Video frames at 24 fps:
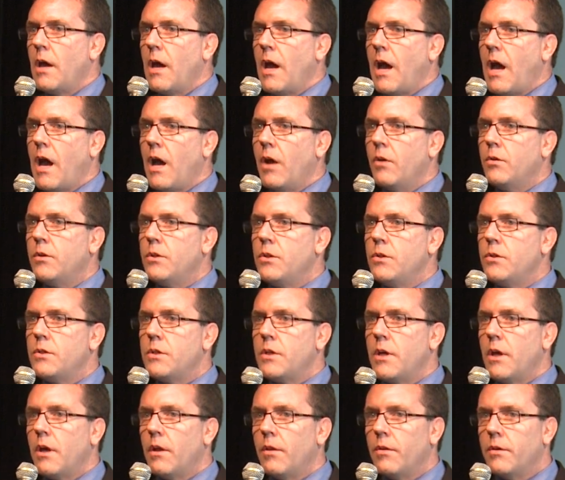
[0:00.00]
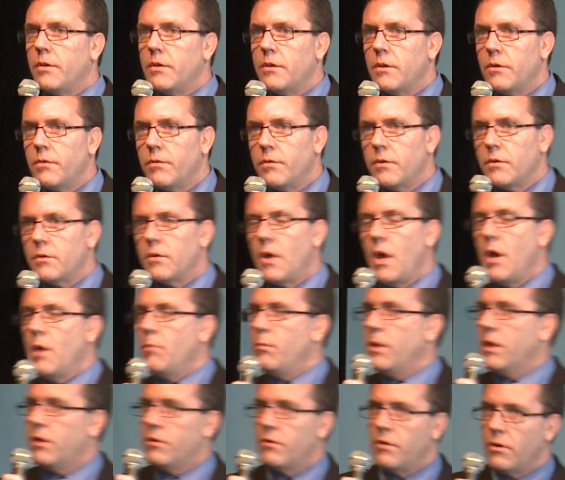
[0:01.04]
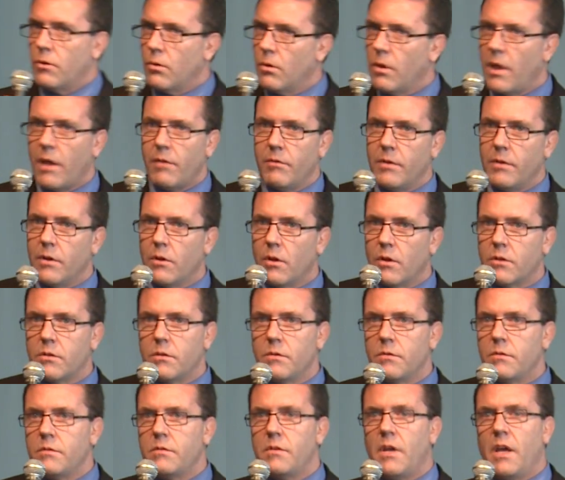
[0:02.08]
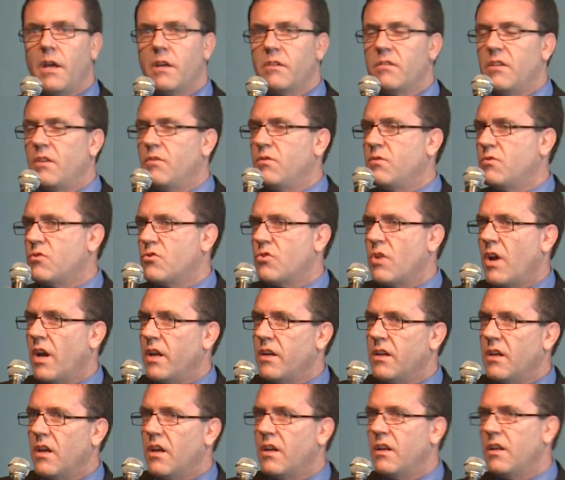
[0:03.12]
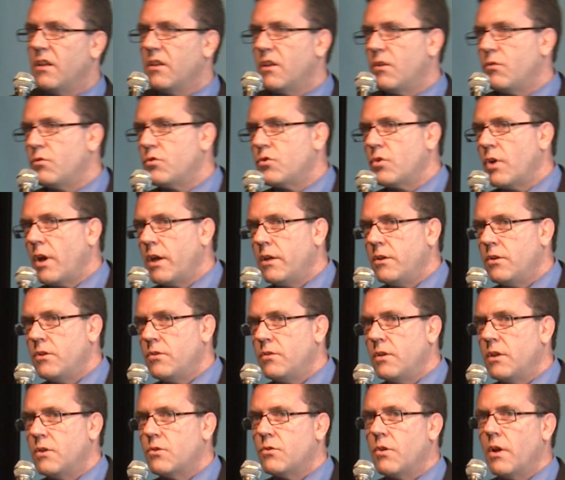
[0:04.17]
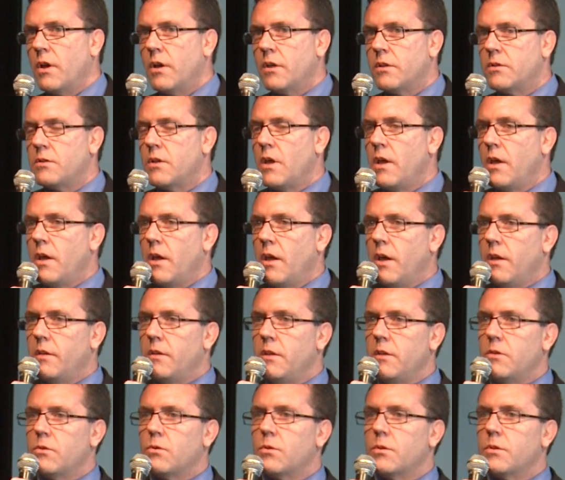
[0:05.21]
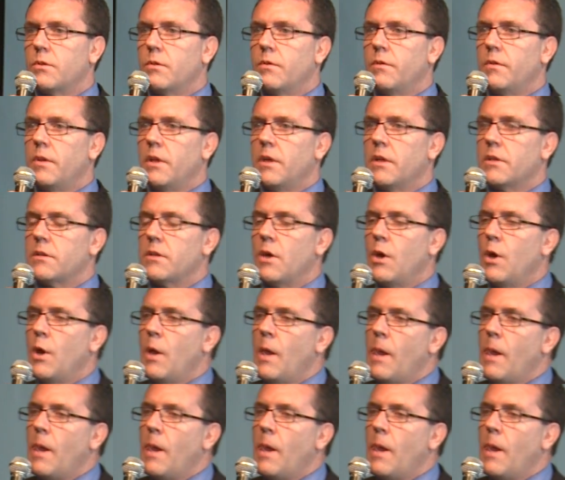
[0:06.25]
How do you tell the difference? Because they're all having lots of sex, they've tried cutting, they've tried using drugs, and these sorts of things.